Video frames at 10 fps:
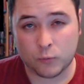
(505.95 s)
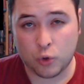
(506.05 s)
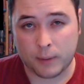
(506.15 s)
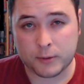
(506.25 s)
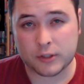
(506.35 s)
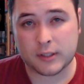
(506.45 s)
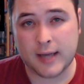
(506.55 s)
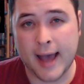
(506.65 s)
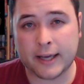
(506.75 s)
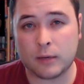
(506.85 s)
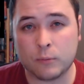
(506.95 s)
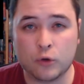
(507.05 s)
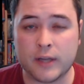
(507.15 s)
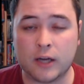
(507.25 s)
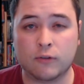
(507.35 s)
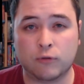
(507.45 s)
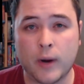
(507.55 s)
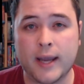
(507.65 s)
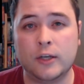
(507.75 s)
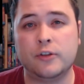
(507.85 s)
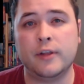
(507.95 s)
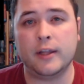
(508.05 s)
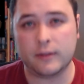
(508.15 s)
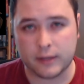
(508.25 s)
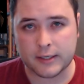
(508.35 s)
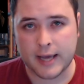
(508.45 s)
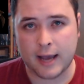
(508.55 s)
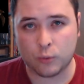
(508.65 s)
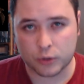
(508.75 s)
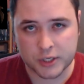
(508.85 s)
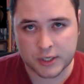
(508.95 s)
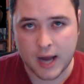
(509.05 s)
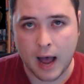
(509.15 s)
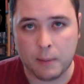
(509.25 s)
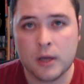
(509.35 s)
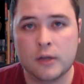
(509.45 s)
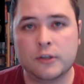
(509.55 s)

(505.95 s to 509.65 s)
Corruptor is attacking moves out of range, then the attack will stop.